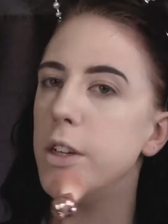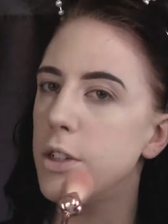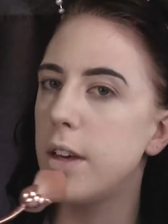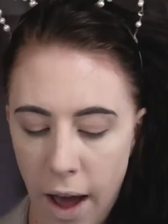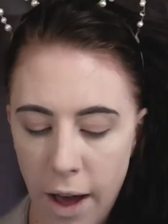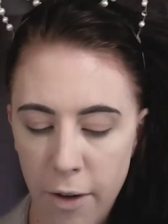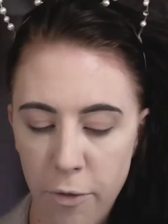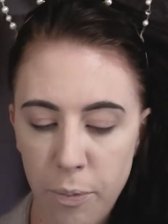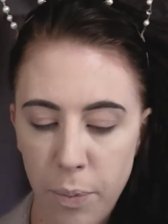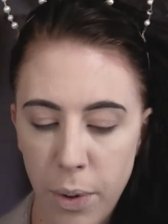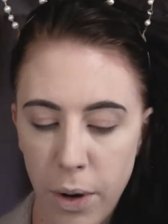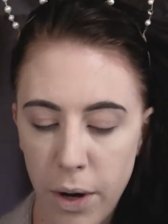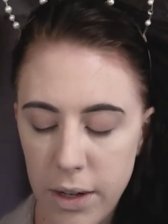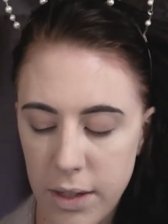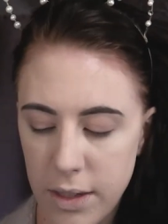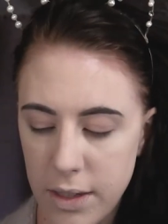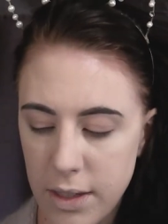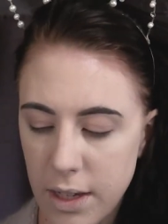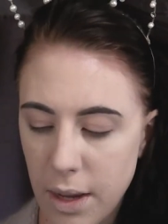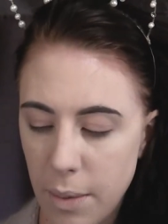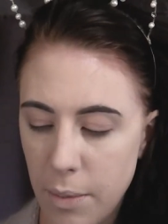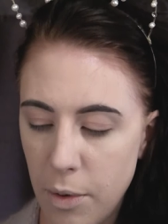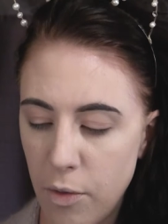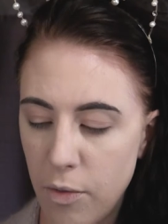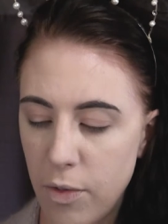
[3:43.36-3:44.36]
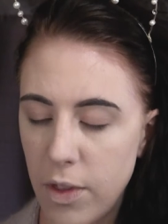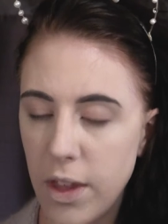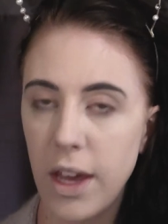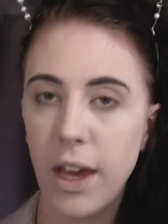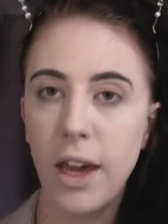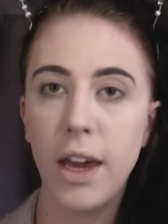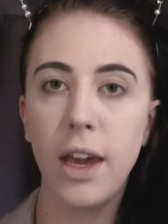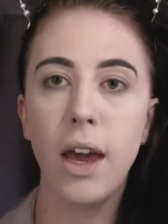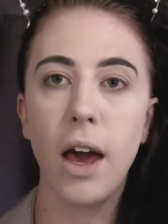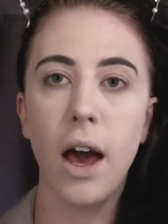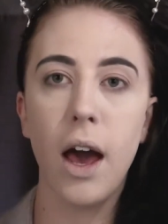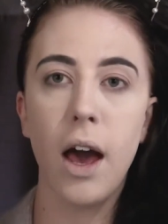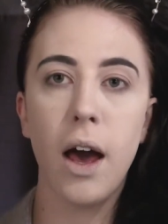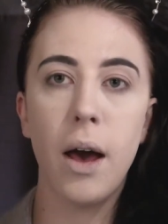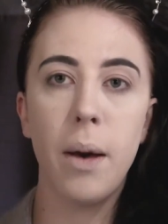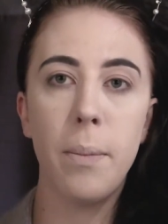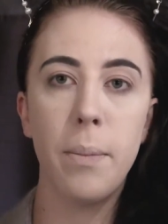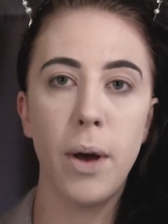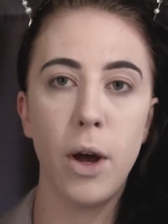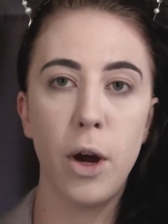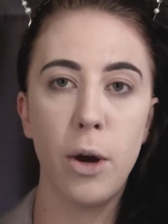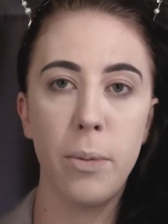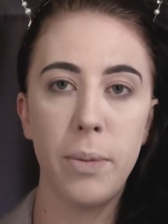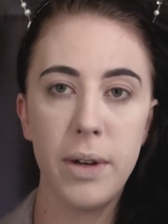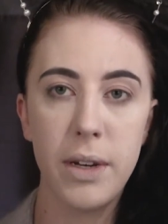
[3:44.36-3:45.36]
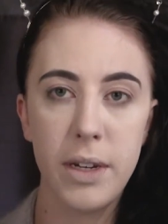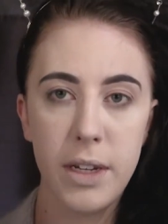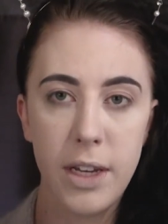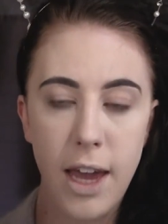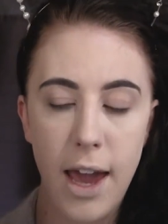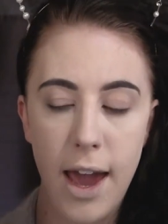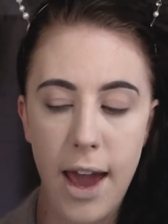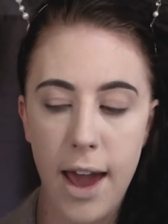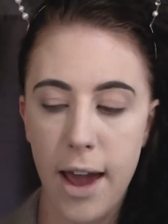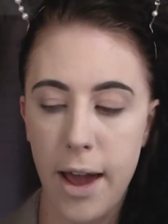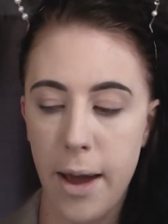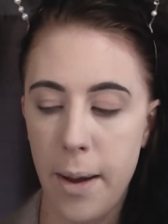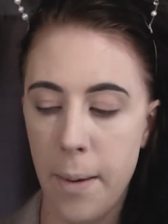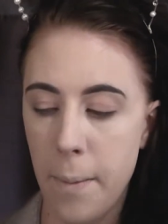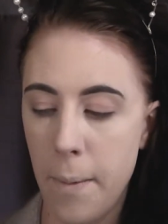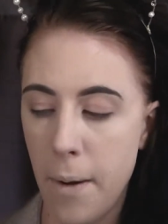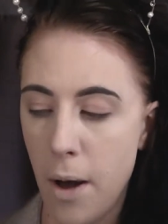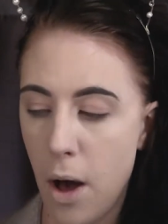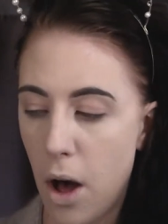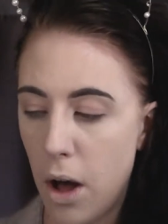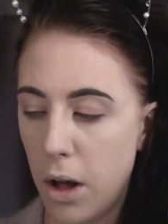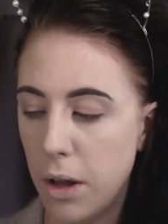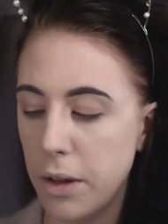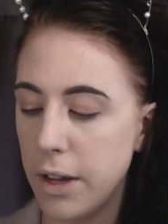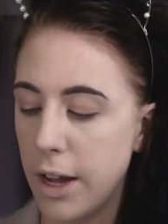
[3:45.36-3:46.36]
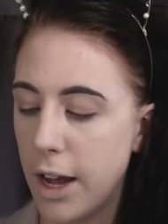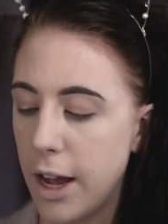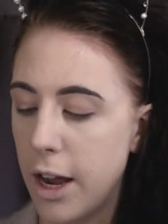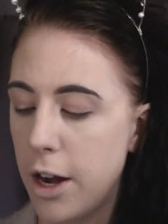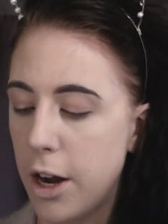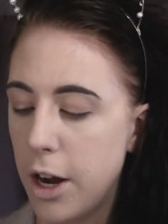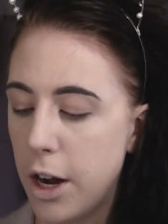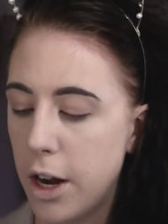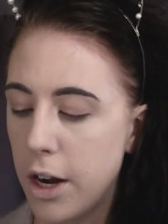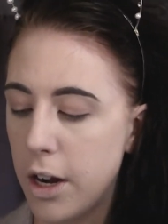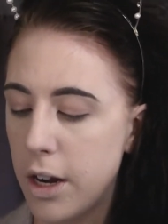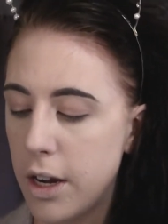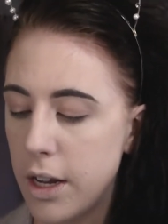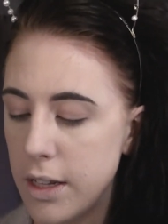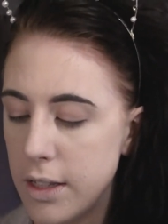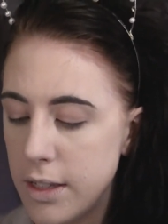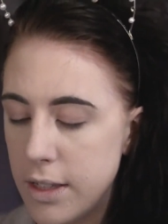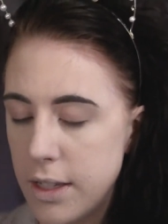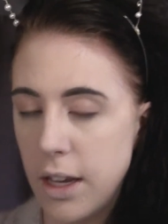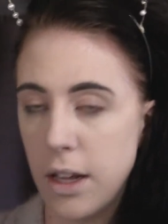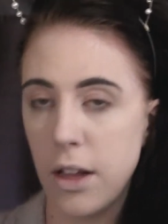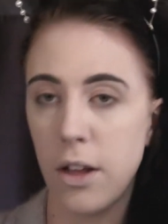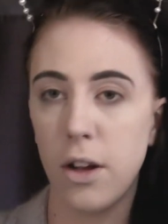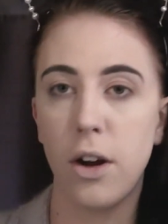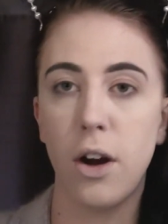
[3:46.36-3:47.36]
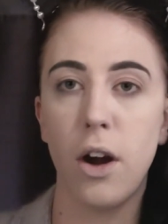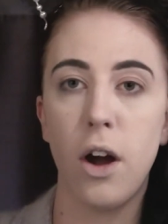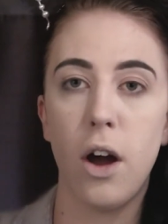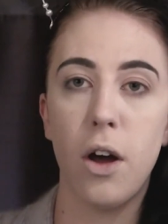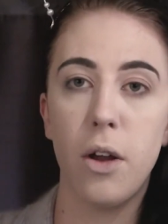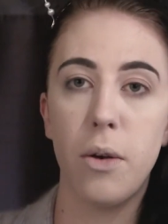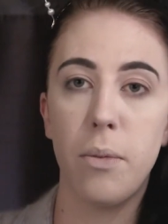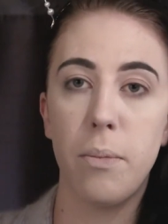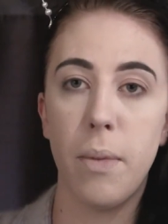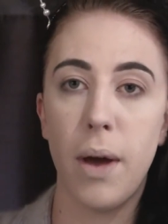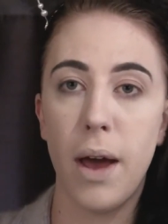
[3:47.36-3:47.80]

I've put some of the Urban Decay All Nighter Concealer on